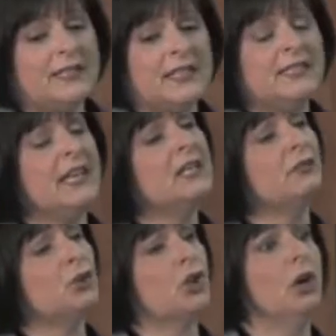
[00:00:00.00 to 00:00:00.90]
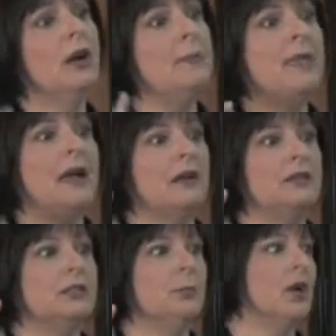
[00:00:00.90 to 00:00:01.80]
T stands for turn up that
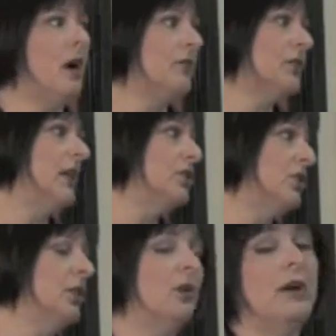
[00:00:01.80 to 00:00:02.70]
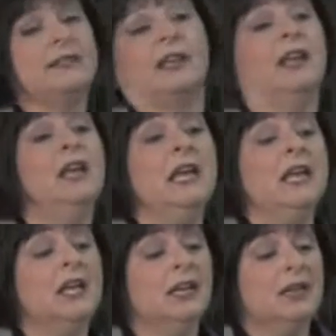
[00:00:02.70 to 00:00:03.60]
customer conversation. You know, I say
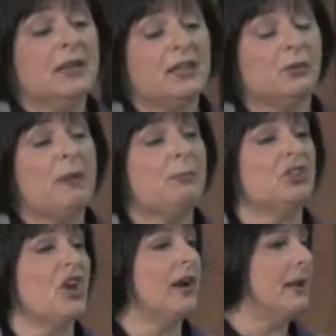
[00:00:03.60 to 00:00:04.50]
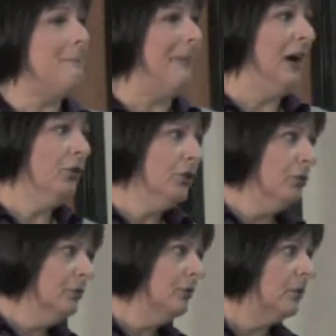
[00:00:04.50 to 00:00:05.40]
either people are talking about
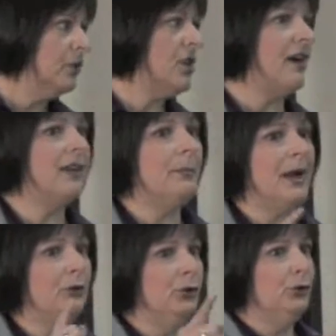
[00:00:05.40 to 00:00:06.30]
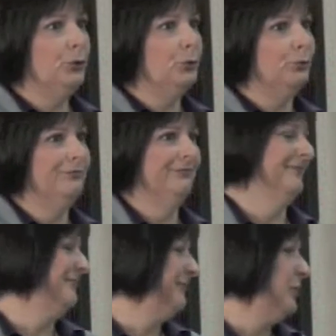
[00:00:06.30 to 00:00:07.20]
you or talking about you.
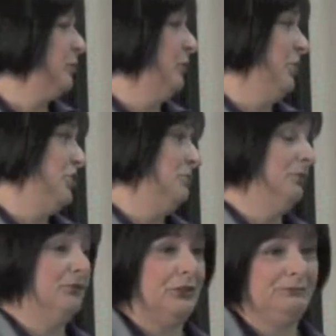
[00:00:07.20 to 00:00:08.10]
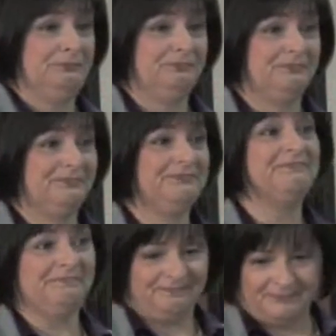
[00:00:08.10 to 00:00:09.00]
Which one would you prefer?
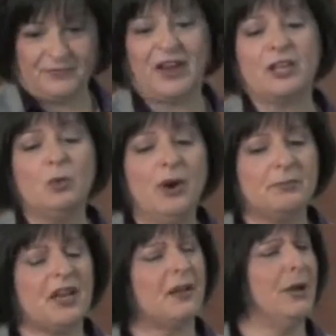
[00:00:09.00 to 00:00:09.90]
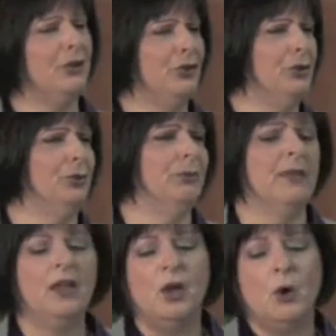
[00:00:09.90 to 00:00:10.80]
Right? You want them talking about you.
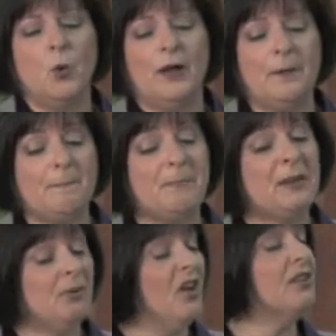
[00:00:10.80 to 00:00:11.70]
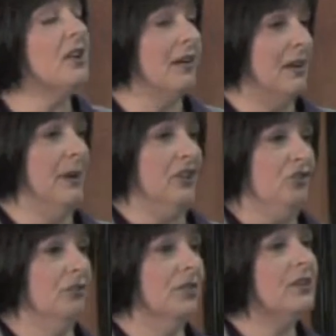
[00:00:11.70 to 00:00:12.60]
Well, people are talking about
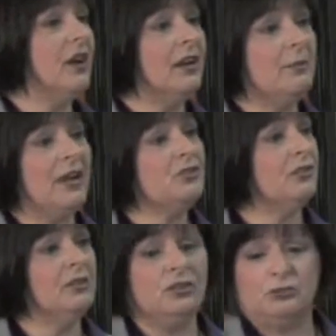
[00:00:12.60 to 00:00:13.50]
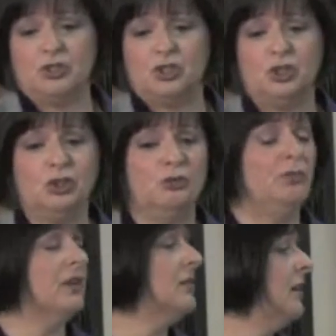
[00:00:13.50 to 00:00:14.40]
you. They're talking about you on YouTube.
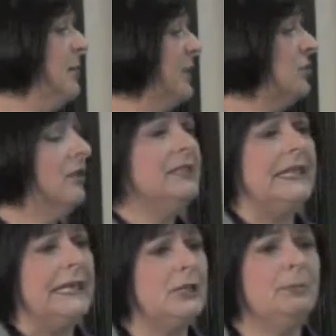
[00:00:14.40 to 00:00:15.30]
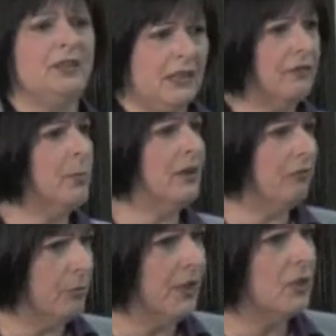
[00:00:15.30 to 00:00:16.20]
They're talking about you on Yelp, and everybody's
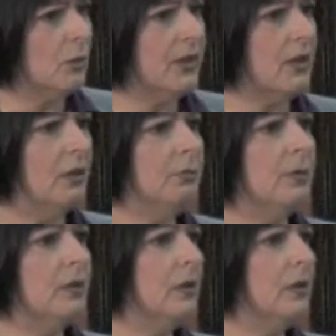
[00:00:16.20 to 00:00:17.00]
familiar with Yelp.